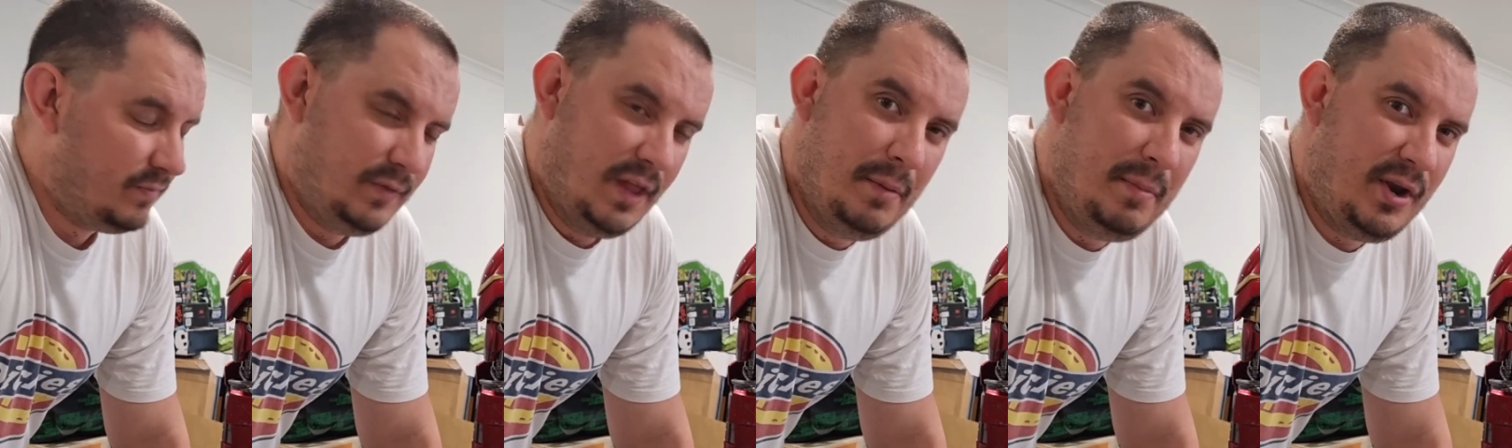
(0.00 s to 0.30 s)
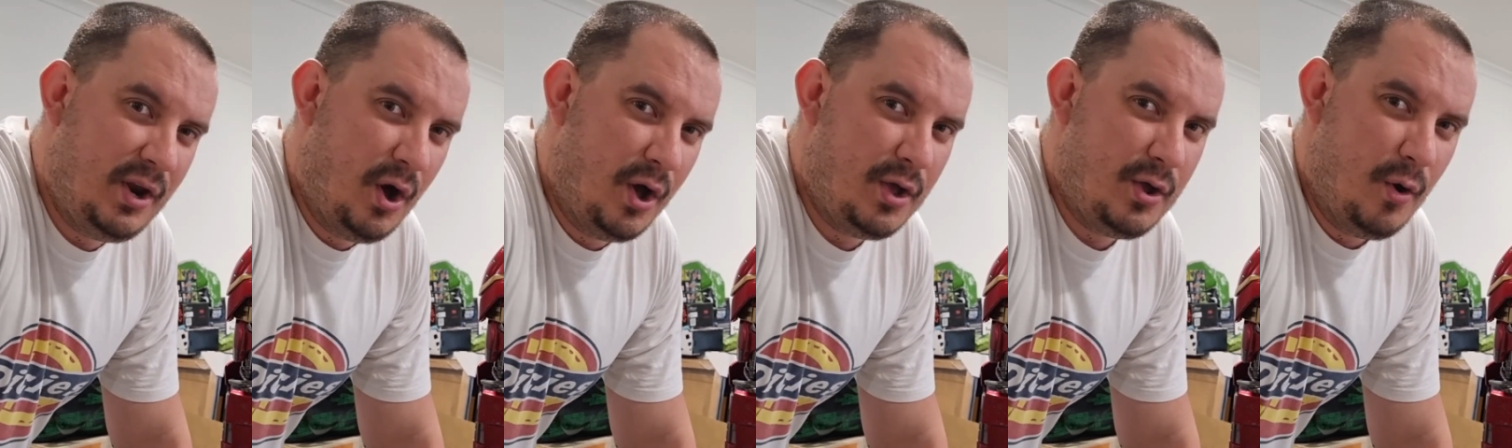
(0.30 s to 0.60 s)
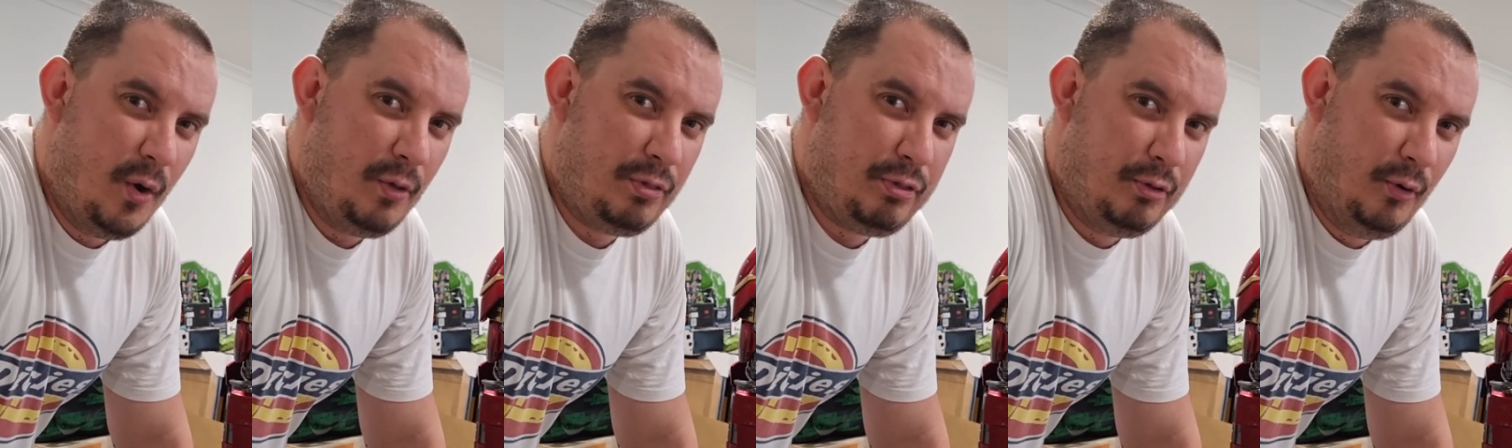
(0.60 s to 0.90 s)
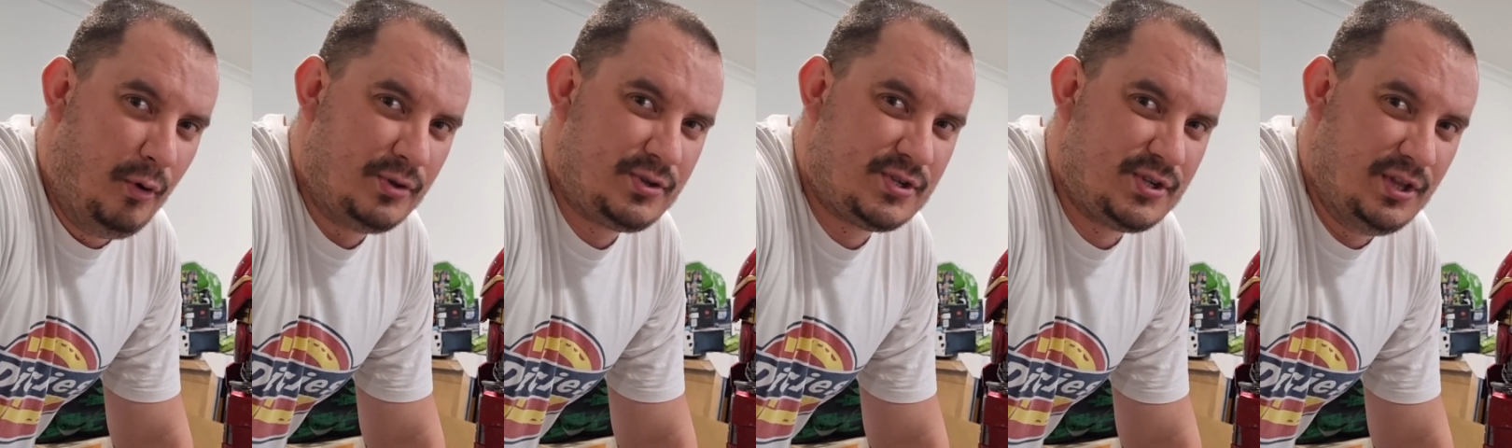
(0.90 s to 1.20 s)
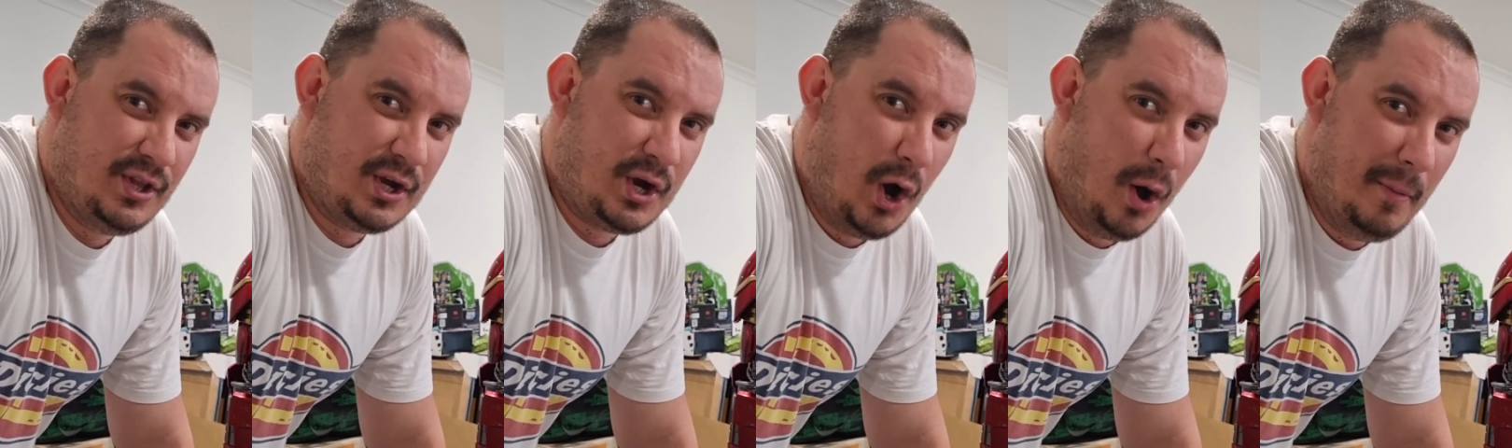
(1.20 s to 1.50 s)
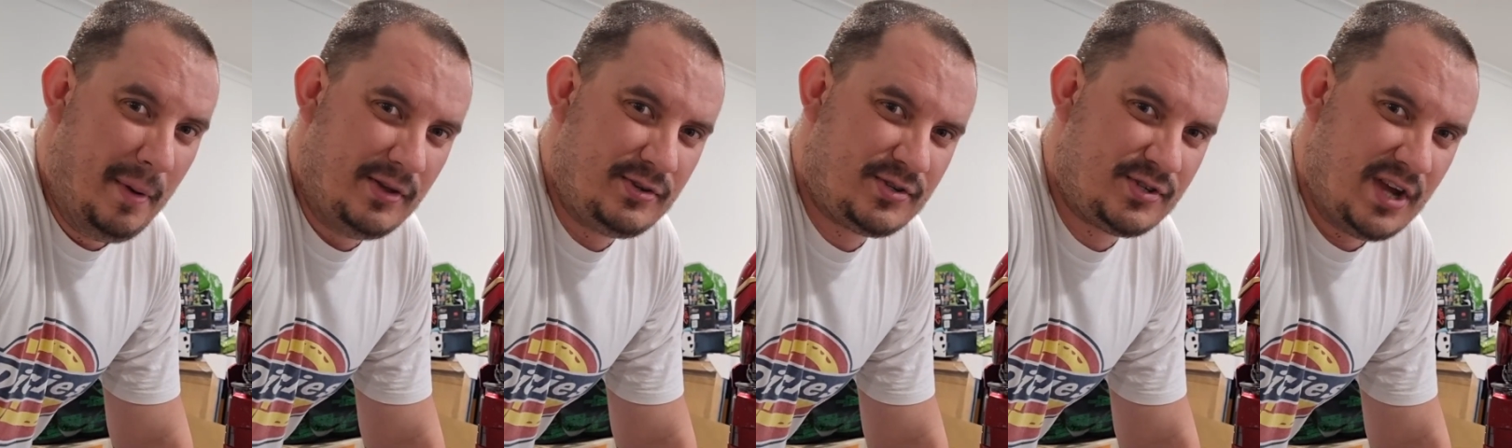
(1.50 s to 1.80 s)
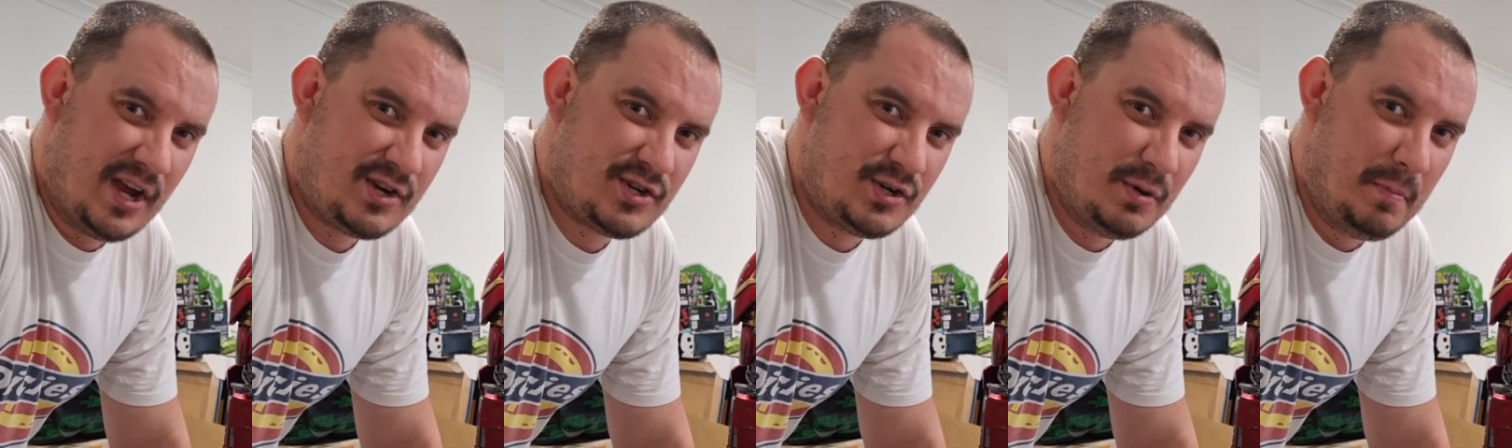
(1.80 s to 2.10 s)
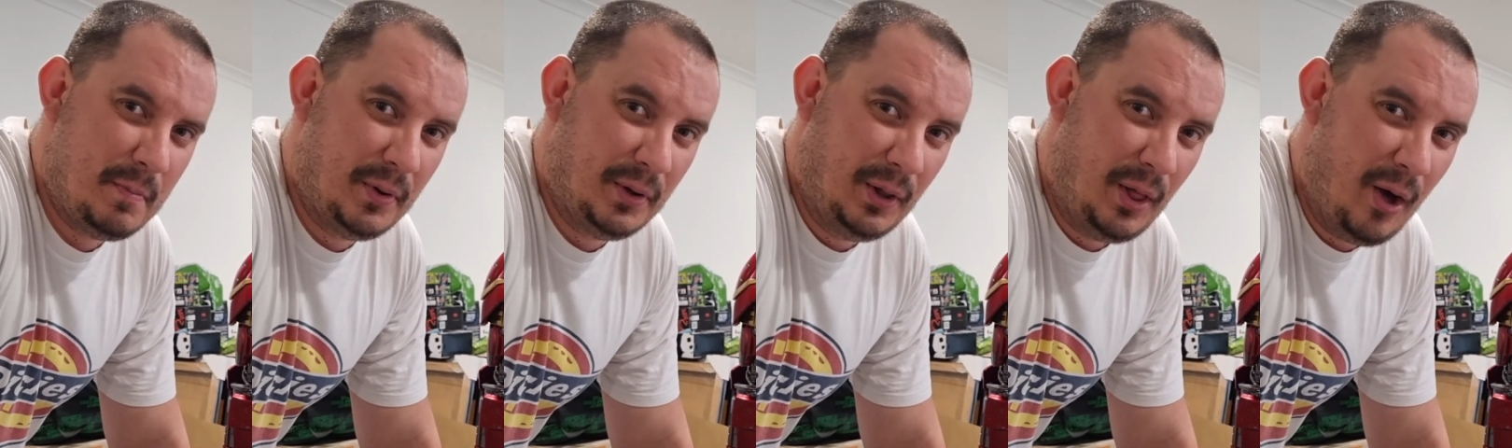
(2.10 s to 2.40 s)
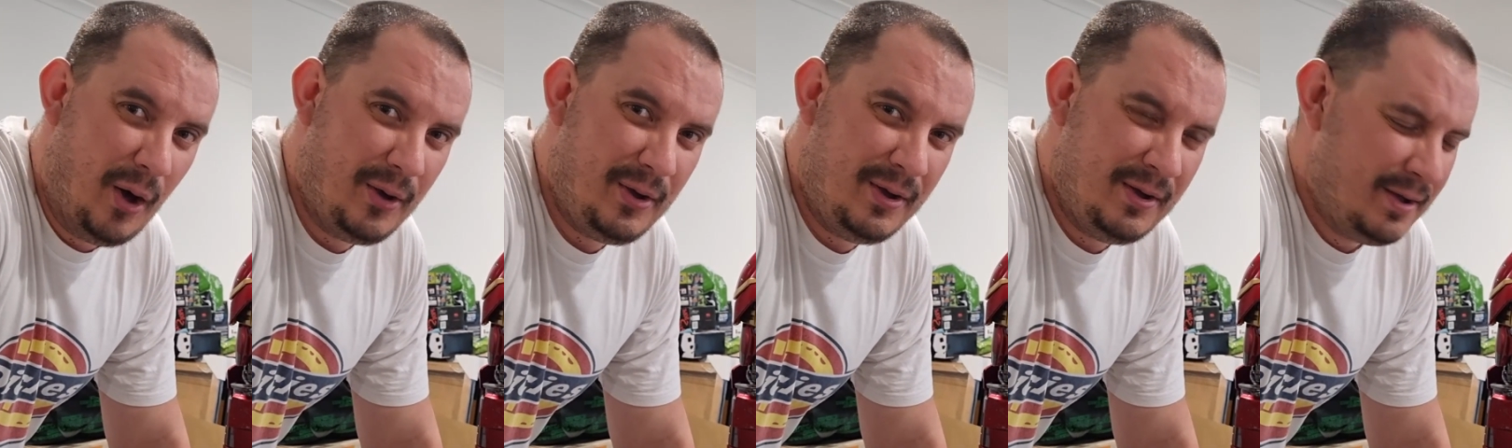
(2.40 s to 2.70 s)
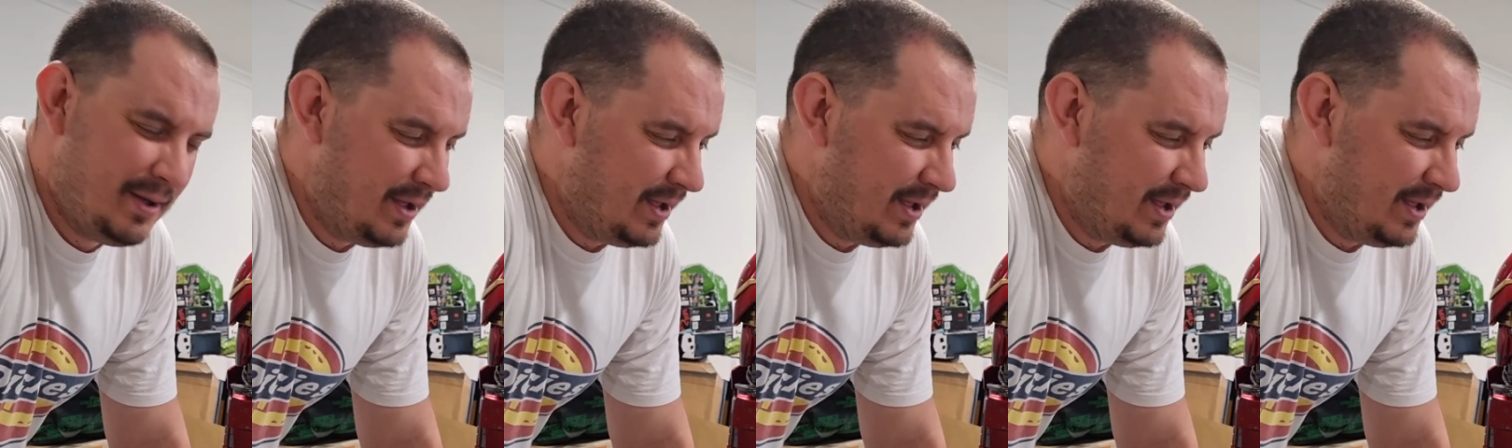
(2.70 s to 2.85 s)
Let me know your thoughts in the comment section below.